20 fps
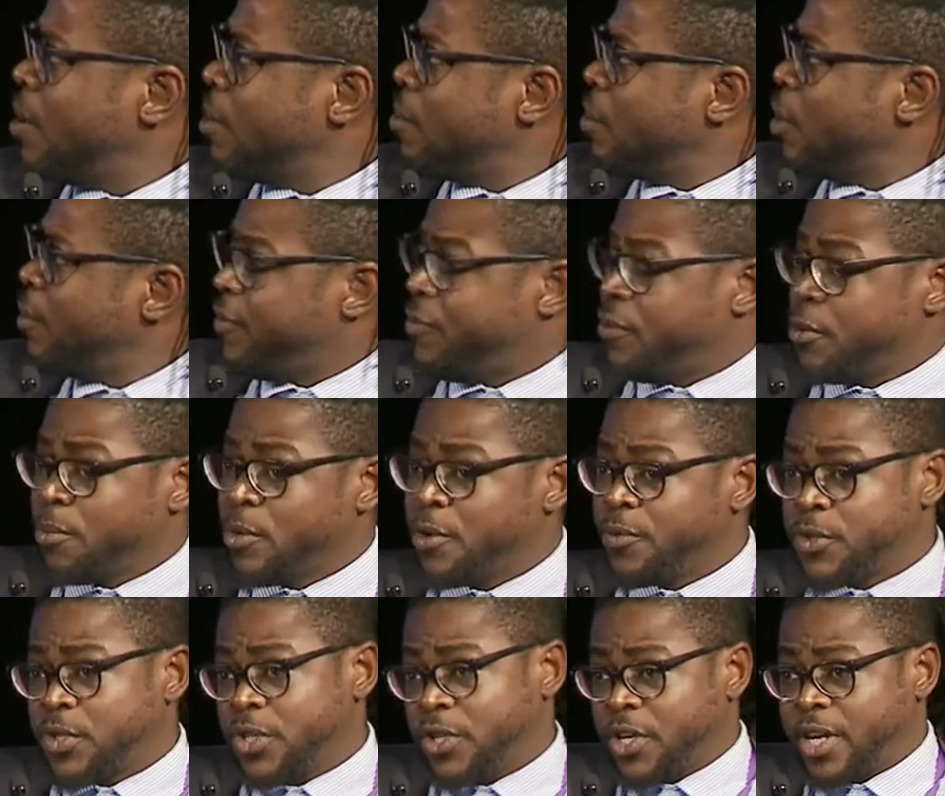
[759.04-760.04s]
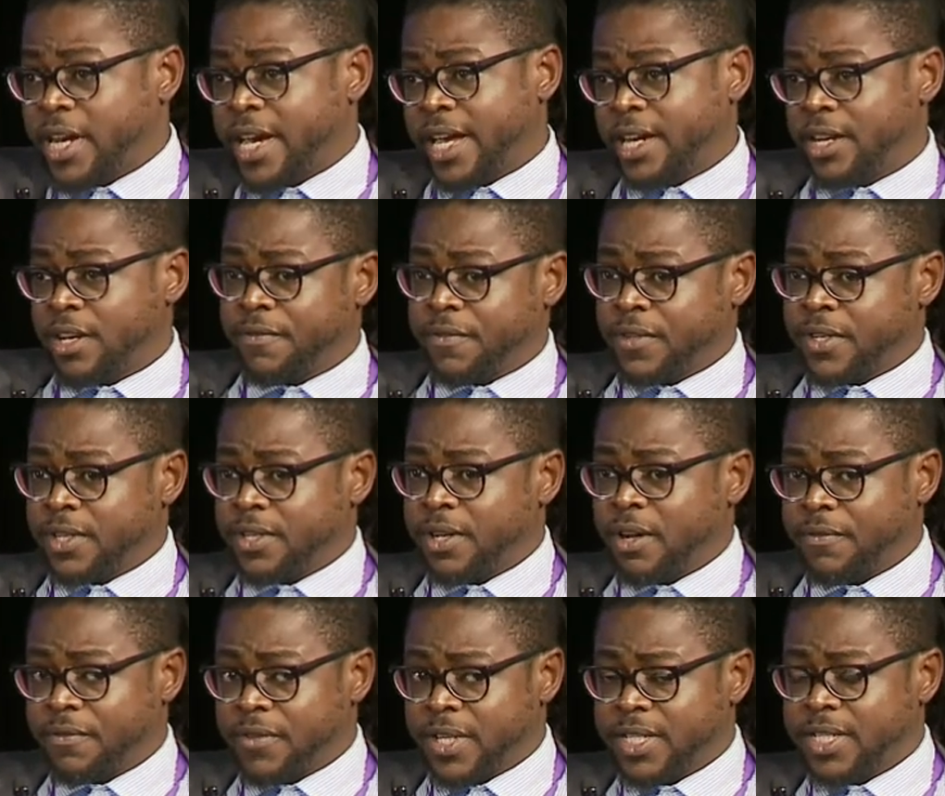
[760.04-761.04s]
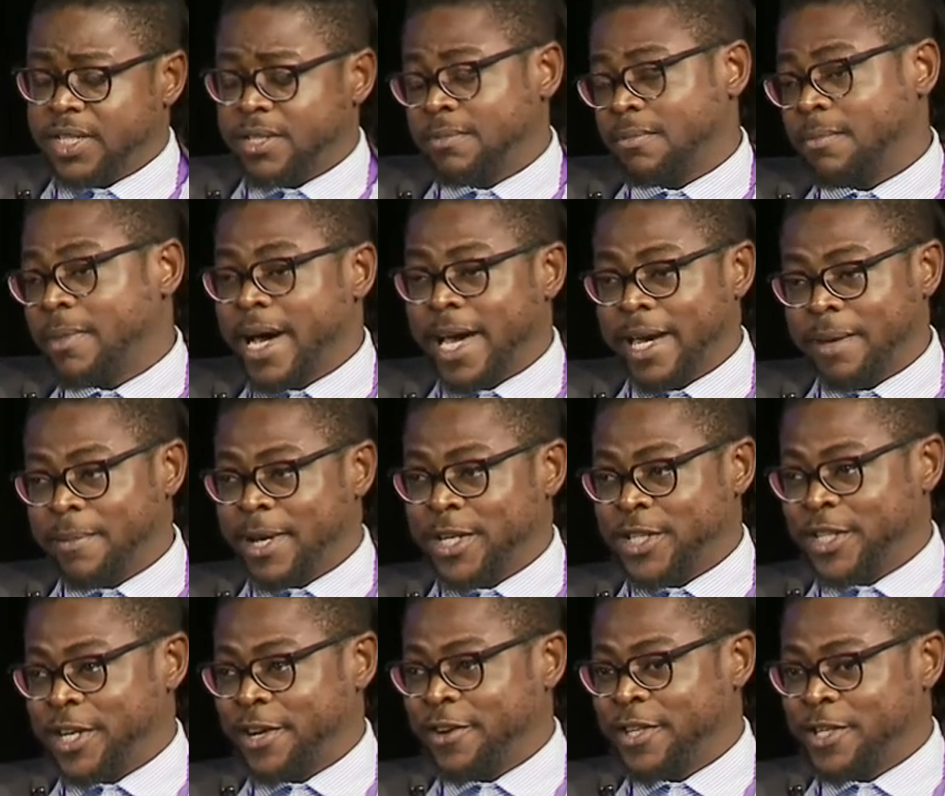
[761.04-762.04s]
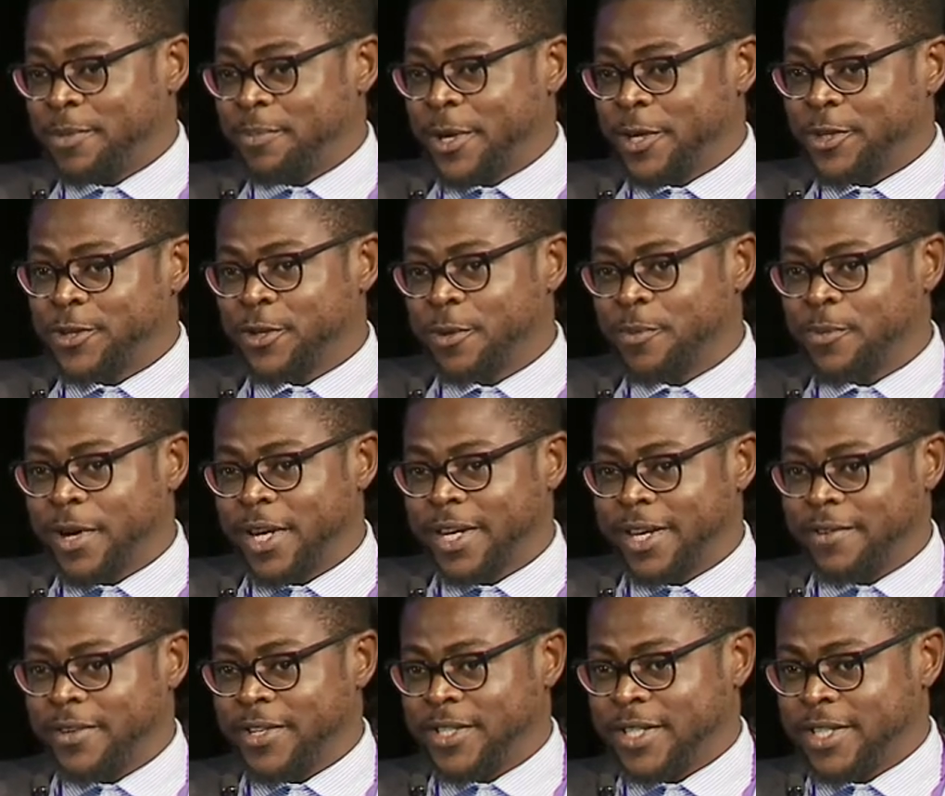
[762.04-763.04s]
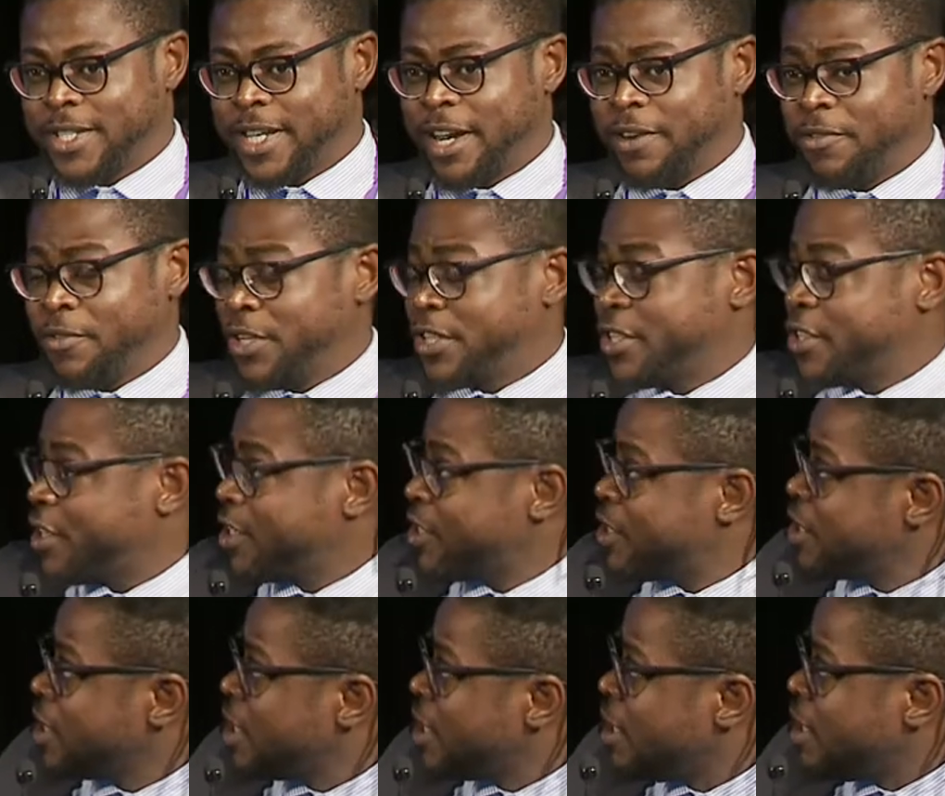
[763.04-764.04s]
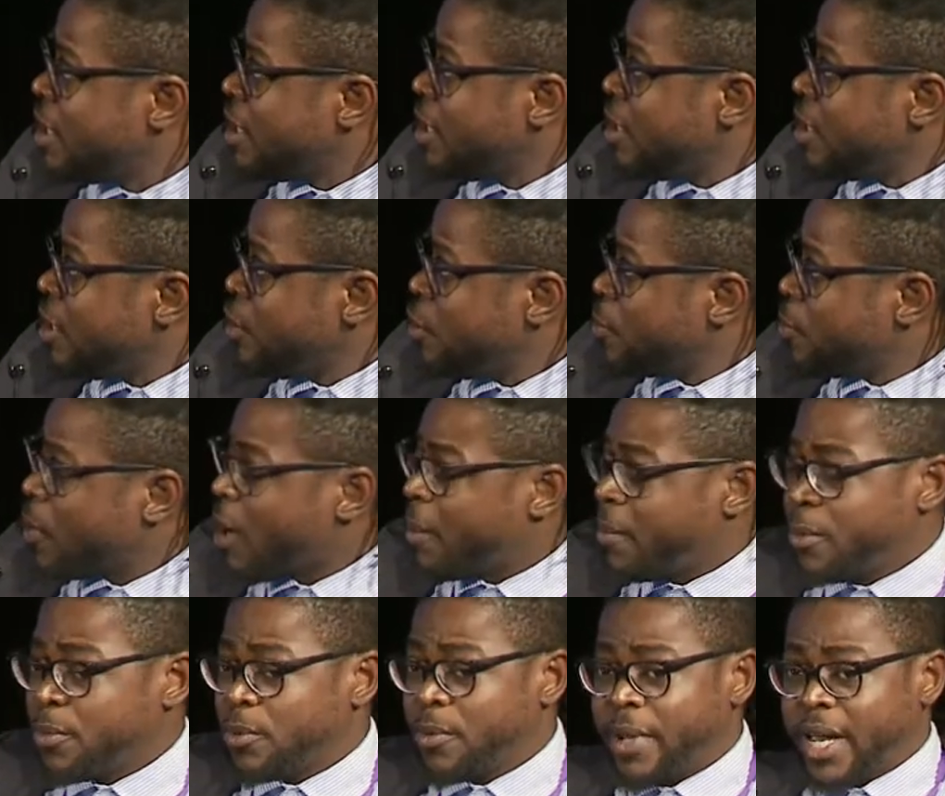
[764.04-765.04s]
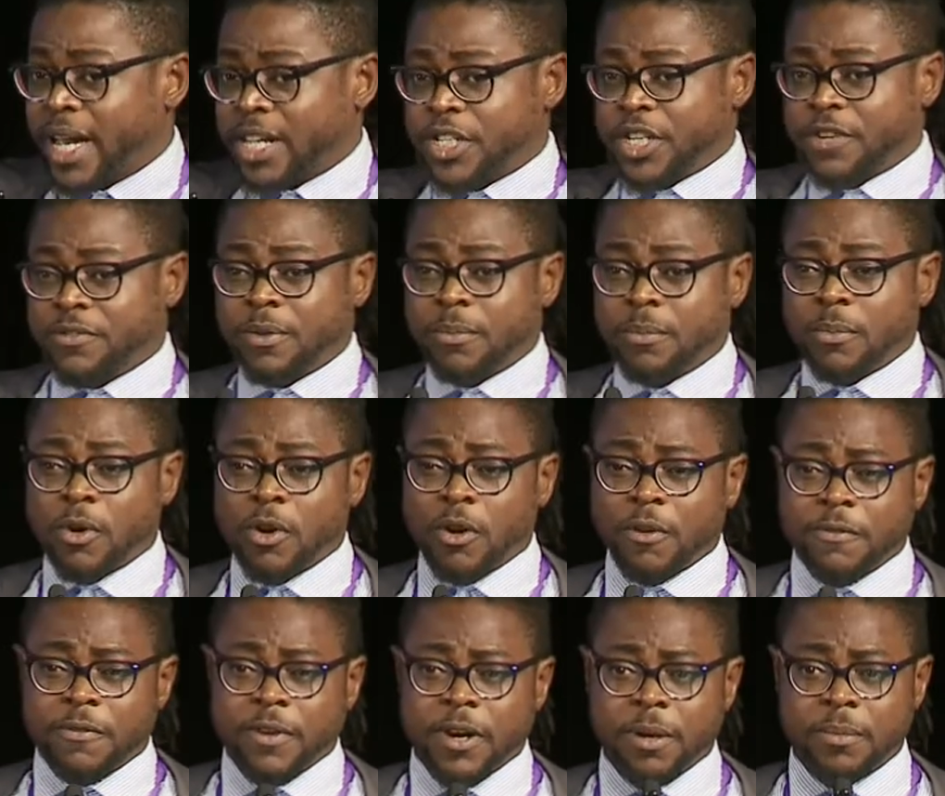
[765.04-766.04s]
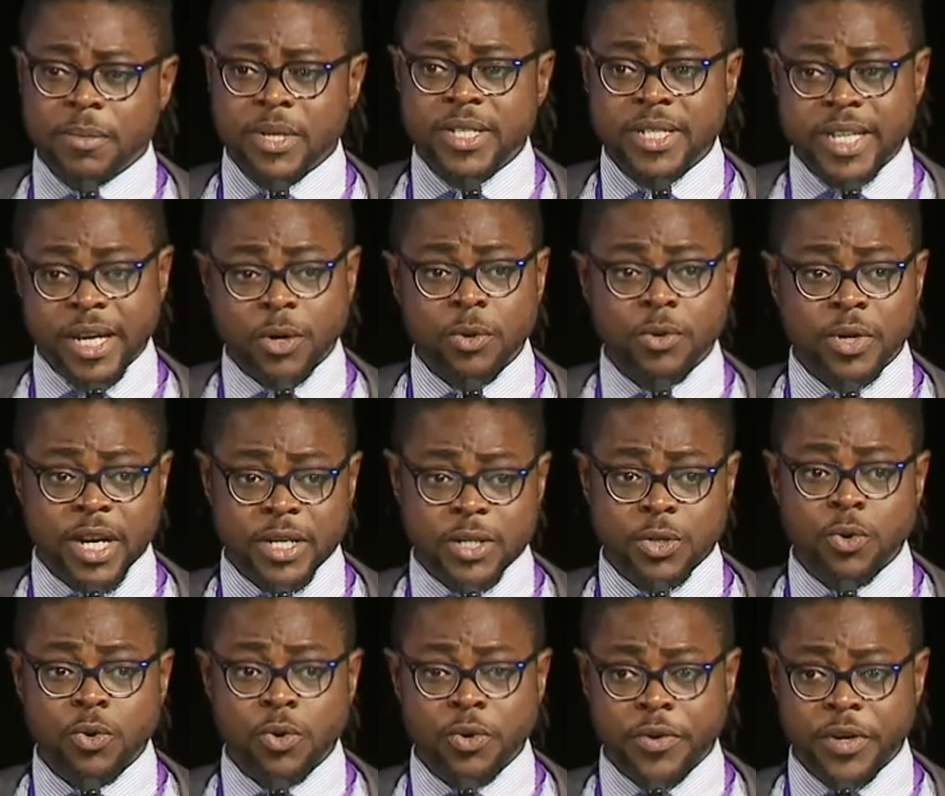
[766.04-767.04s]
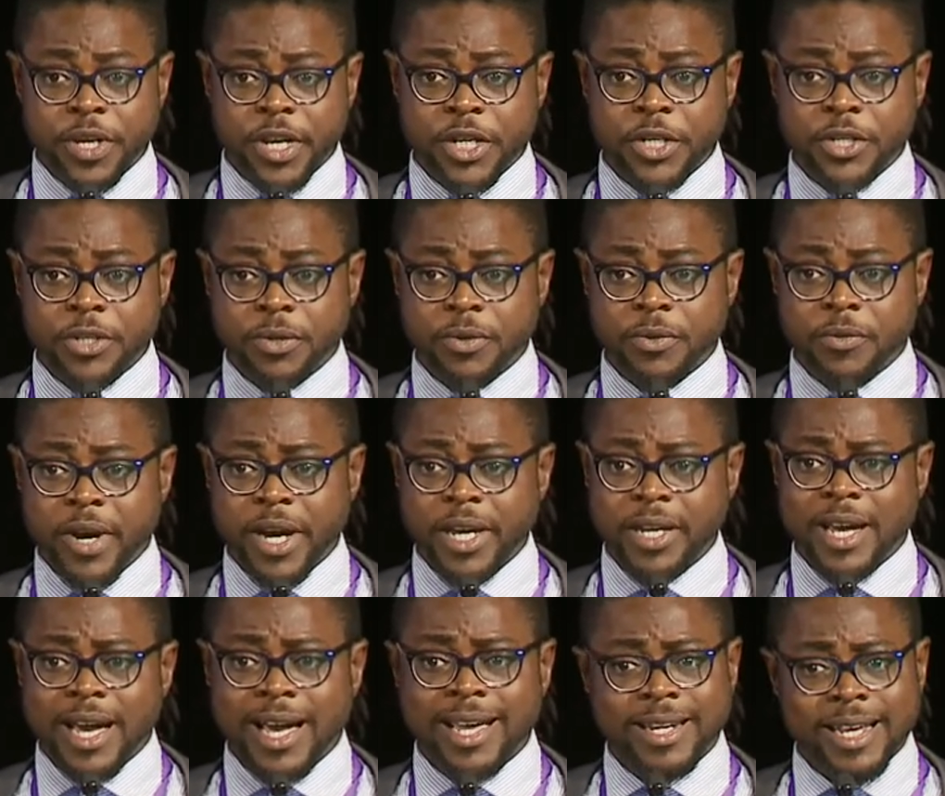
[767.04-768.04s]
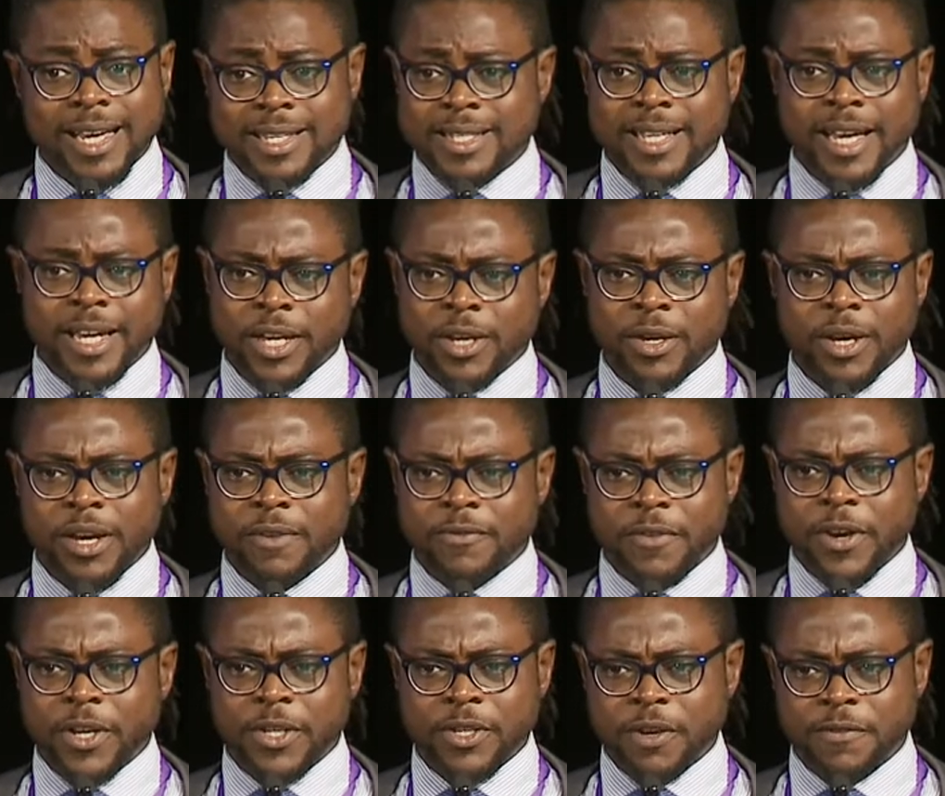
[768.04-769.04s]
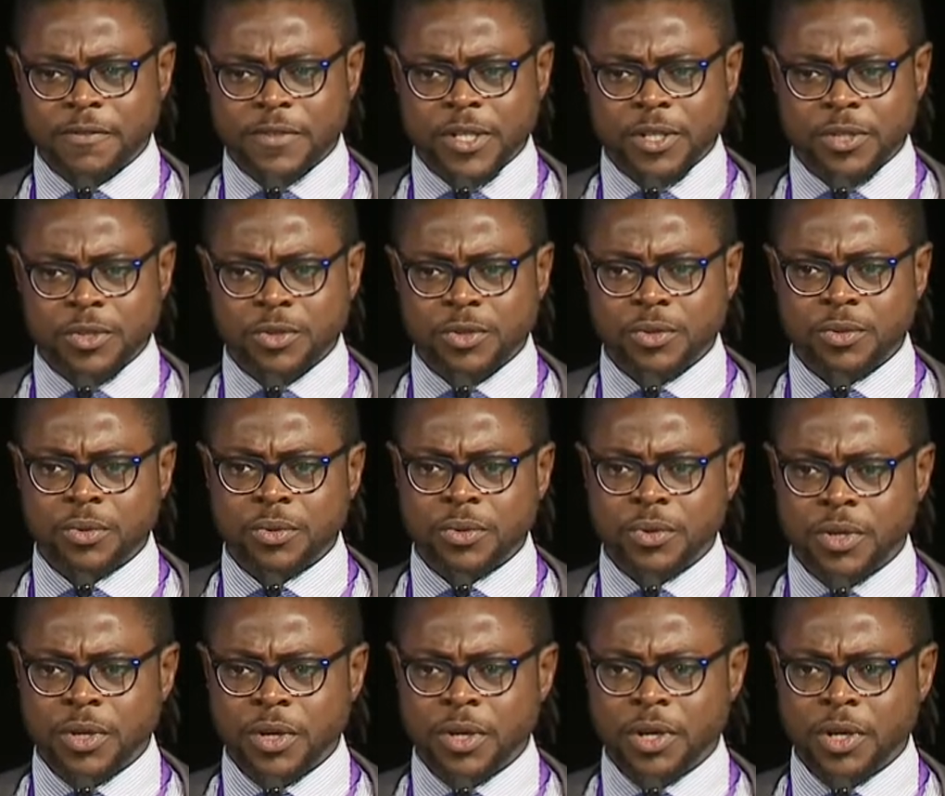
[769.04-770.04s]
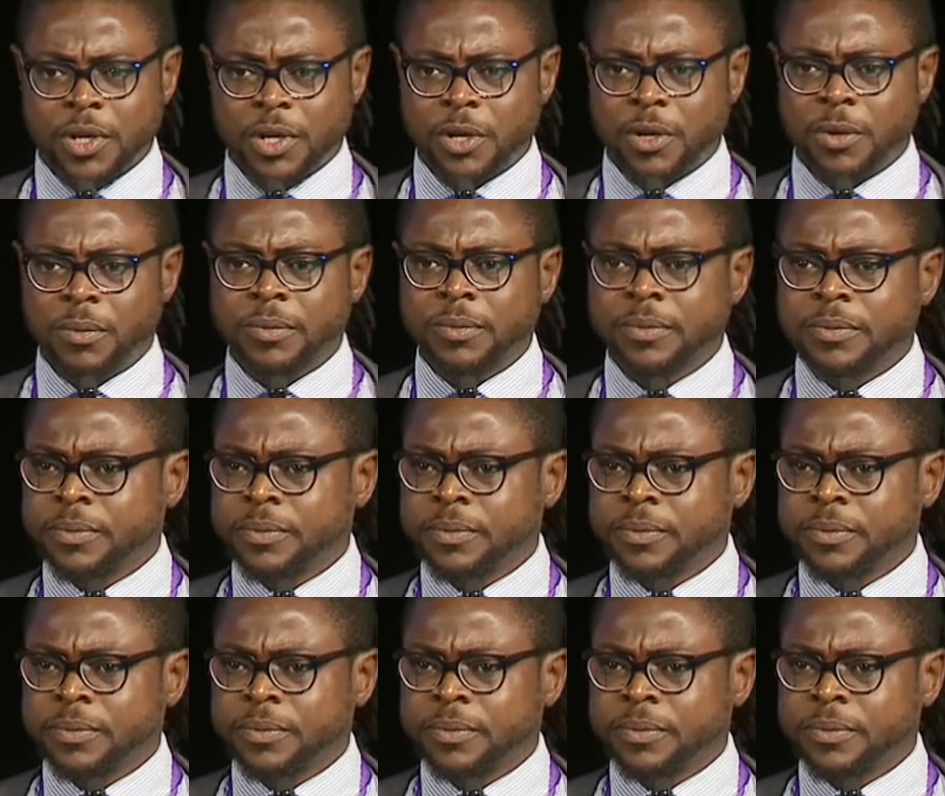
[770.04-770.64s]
But if you move to the other end of this my imaginary spectrum where there is design research, you probably will be achieving more of stakeholders co-creation, right? And that's a very tough thing to do, you know.